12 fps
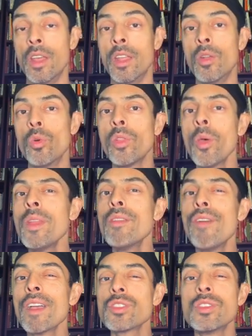And although
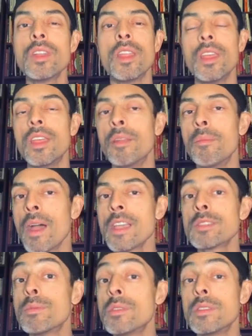infection, in my
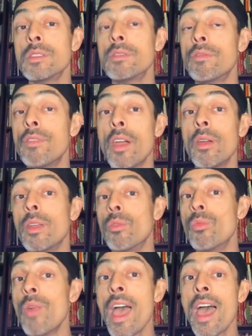experience, is very
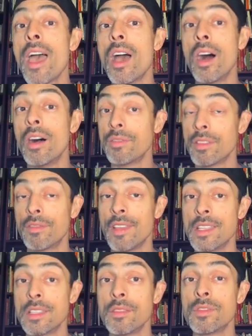rare after
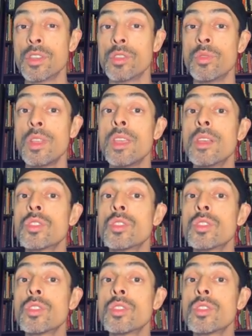facelift surgery,